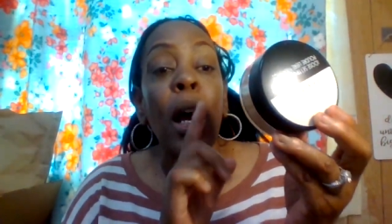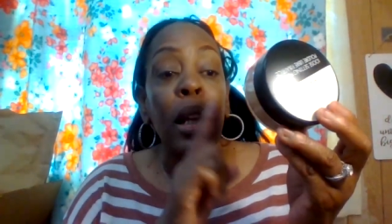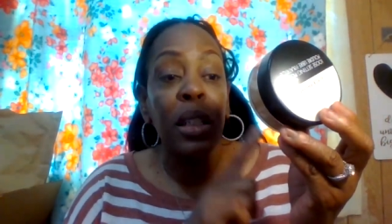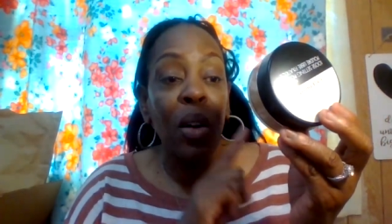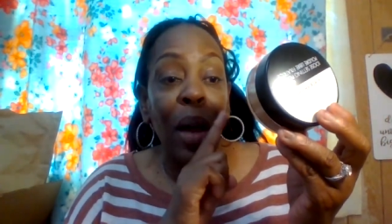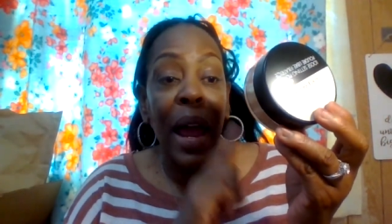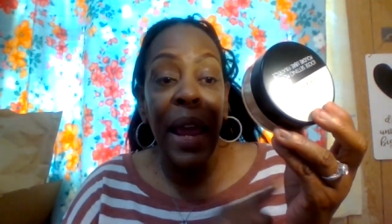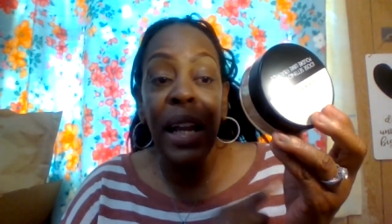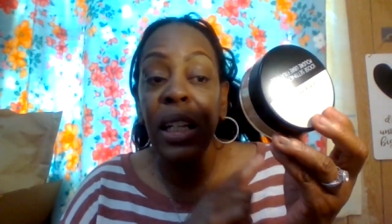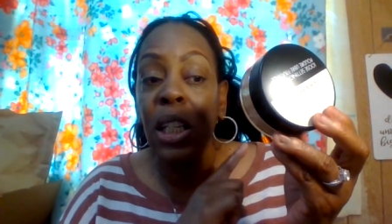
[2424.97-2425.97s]
so
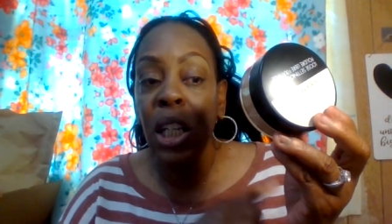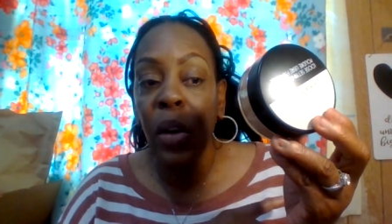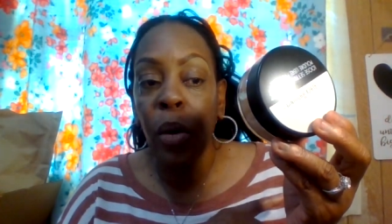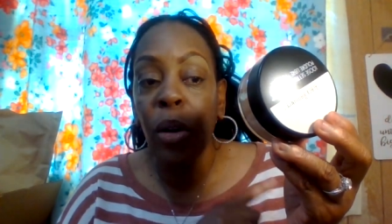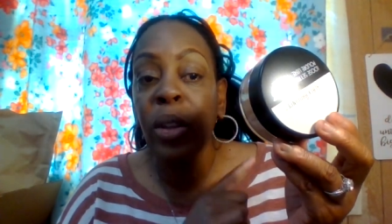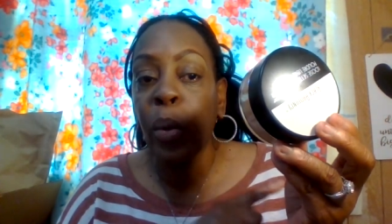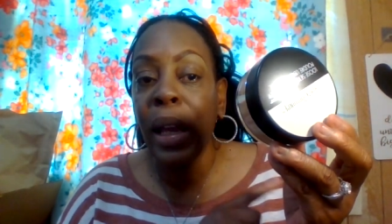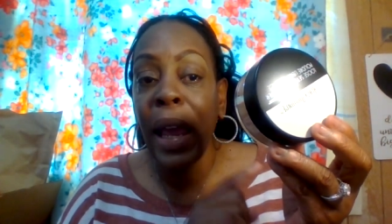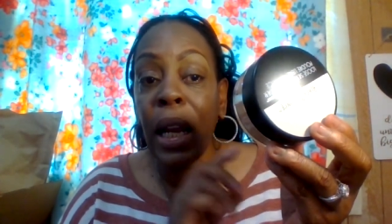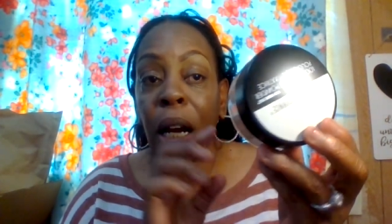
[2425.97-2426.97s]

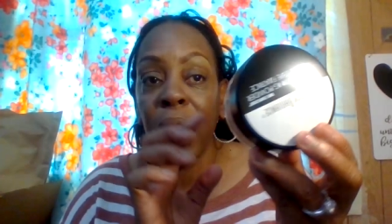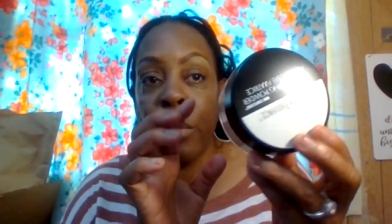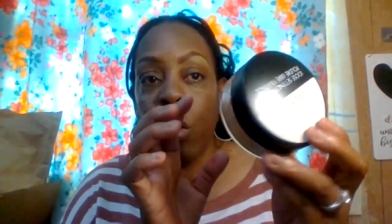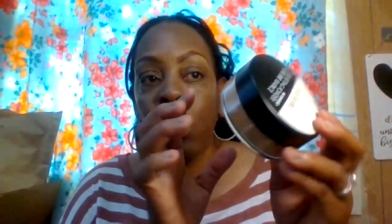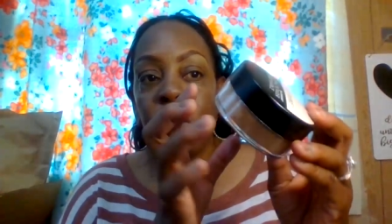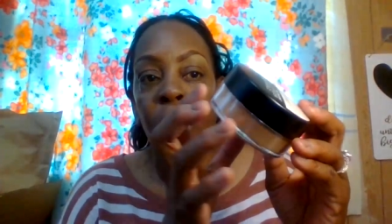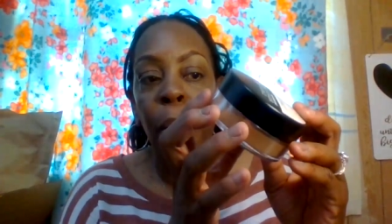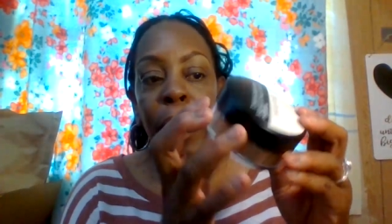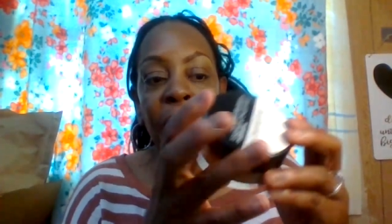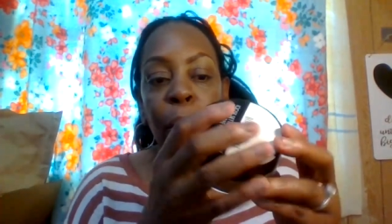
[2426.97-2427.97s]
8038 honeymoon
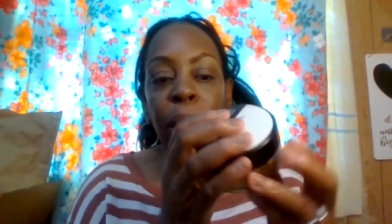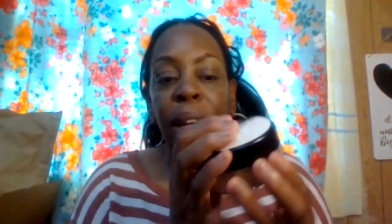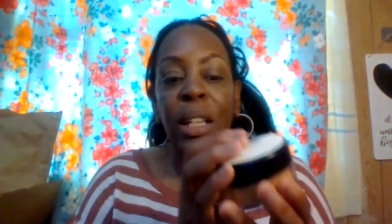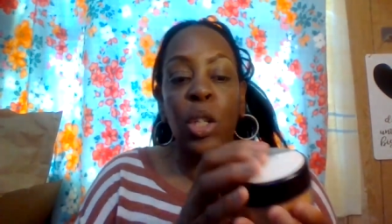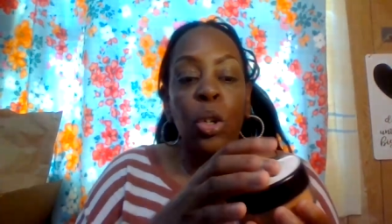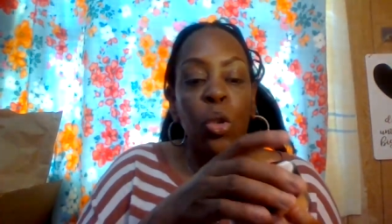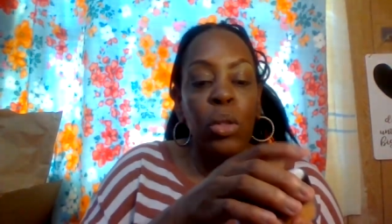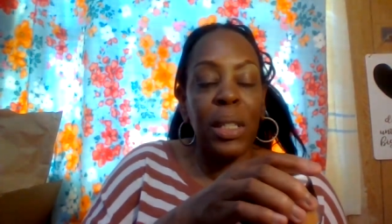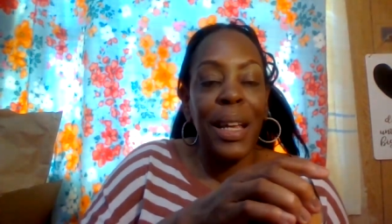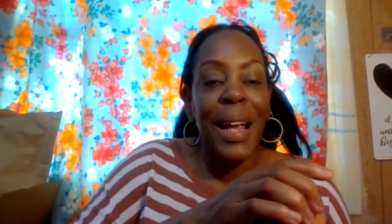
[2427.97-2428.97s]
from Black Radiance
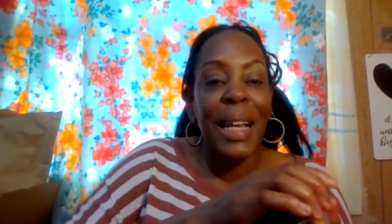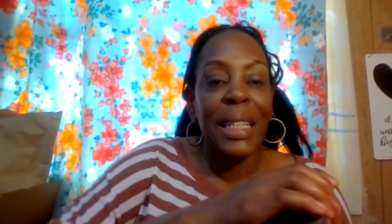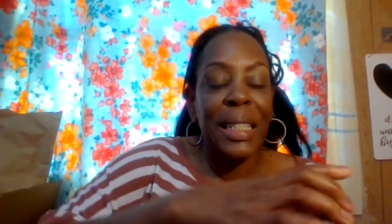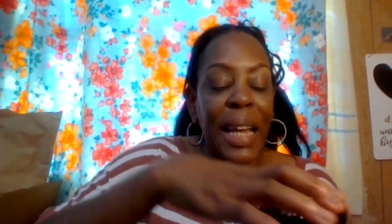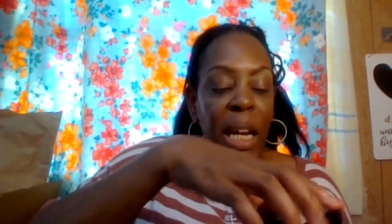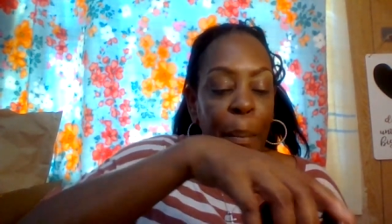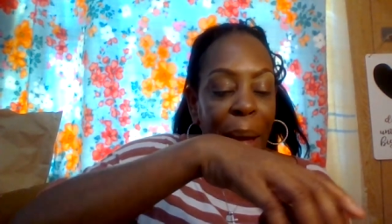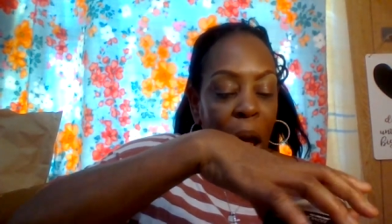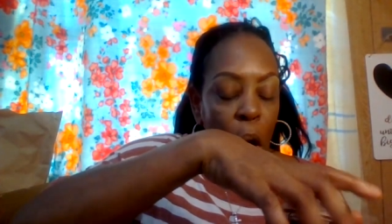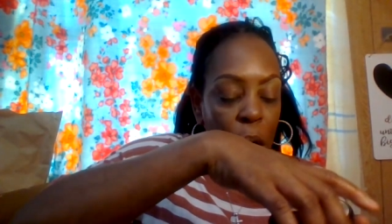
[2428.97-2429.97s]
Loose Setting
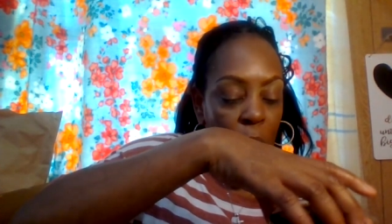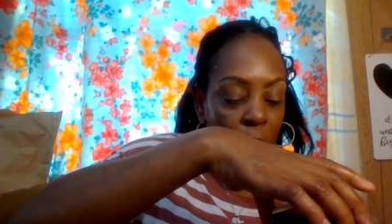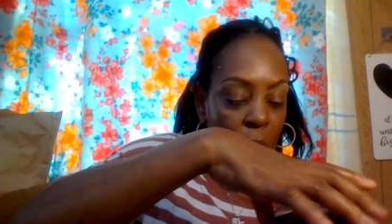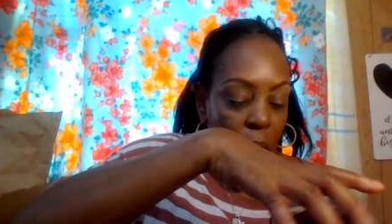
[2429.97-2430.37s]
Powder